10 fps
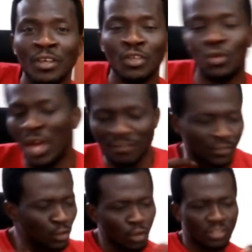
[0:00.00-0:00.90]
You have
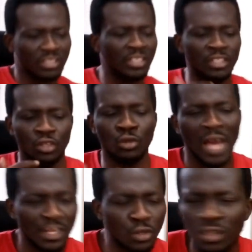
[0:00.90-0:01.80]
thought in
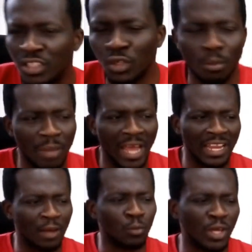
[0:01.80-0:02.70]
your mind
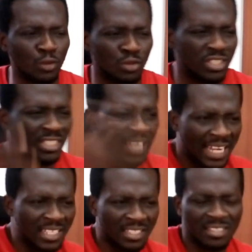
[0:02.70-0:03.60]
that when you
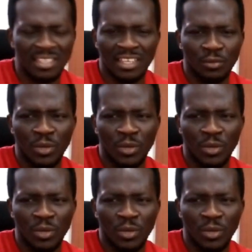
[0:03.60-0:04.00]
said this thing,